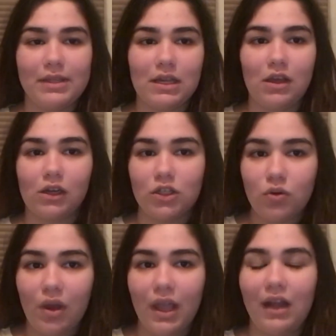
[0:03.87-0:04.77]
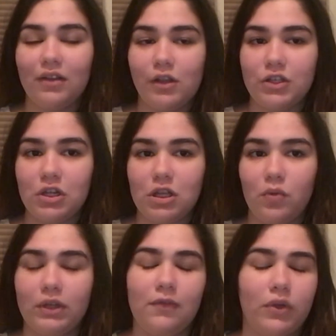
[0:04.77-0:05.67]
Liana Joy, and on this channel I
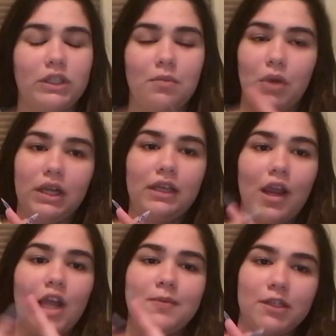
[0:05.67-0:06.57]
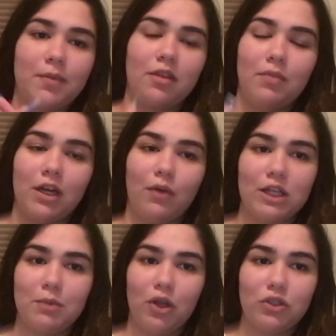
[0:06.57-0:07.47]
would focus on body care, especially Bath & Body
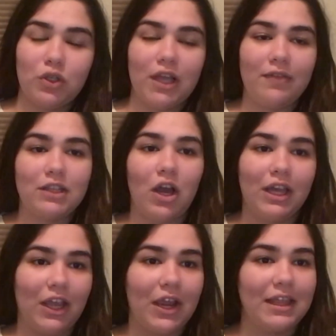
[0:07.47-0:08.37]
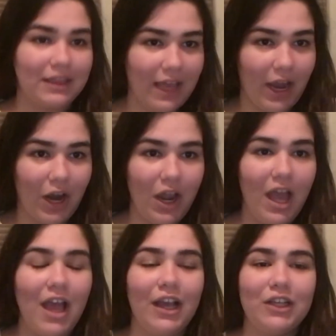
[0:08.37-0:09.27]
Works, but also lifestyle here and there.
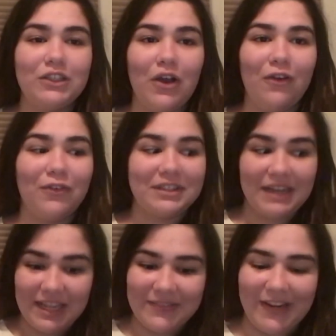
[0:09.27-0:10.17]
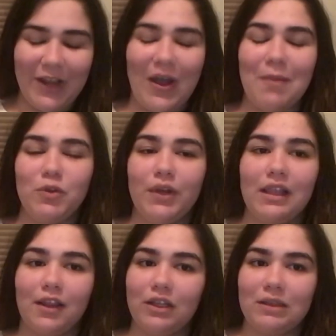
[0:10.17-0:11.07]
So for today's video, I'm doing a
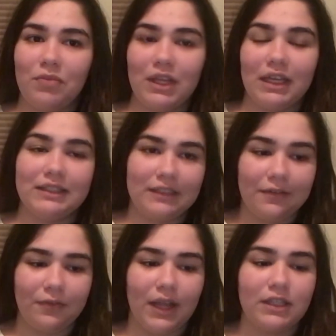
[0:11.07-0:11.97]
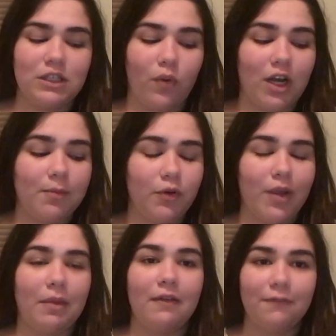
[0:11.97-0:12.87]
little something different. So we're going to be doing
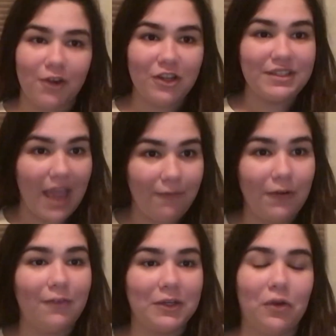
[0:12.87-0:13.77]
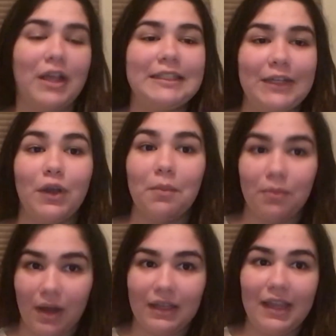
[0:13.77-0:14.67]
my first ever Victoria's Secret
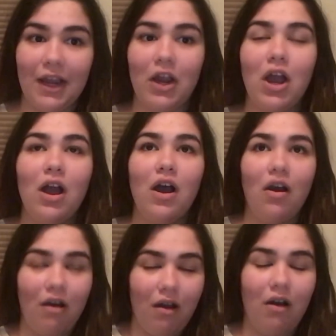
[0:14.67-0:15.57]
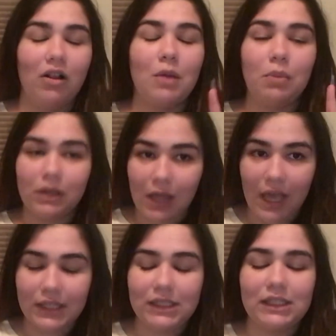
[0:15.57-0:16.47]
body care haul,
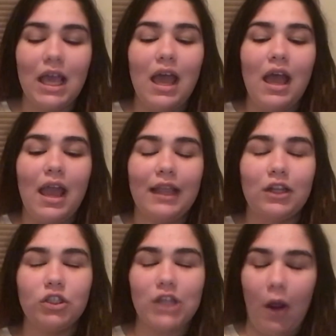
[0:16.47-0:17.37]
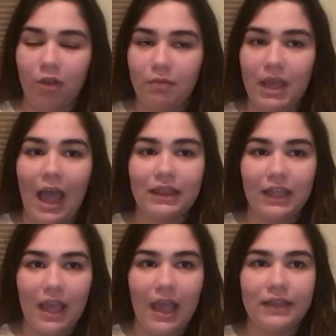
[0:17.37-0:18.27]
plus a little chat with me at
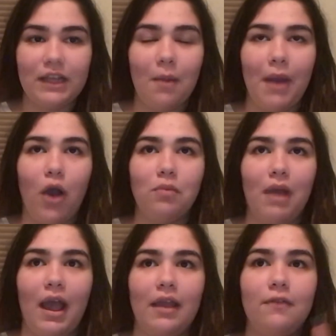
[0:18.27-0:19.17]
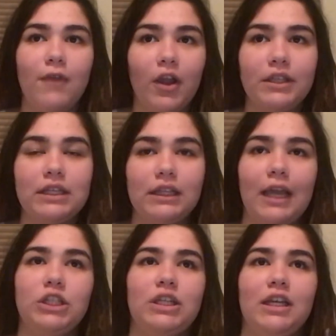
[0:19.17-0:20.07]
the end about my fragrance
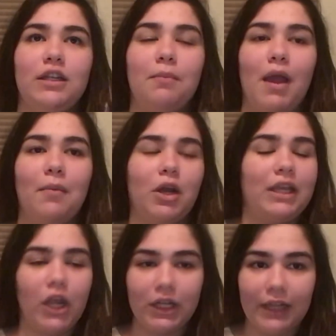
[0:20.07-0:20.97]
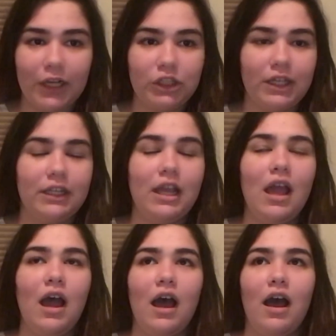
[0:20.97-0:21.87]
collection, my body care collection,
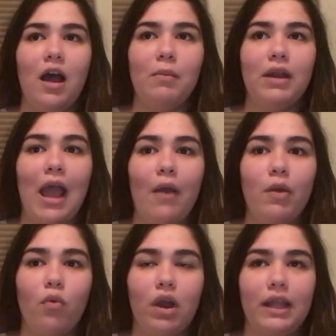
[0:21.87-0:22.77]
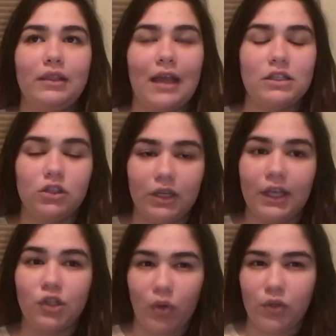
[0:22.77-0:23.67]
and how I want that to look
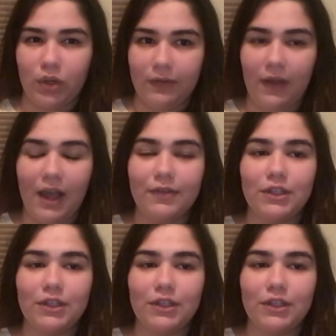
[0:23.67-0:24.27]
in 2025.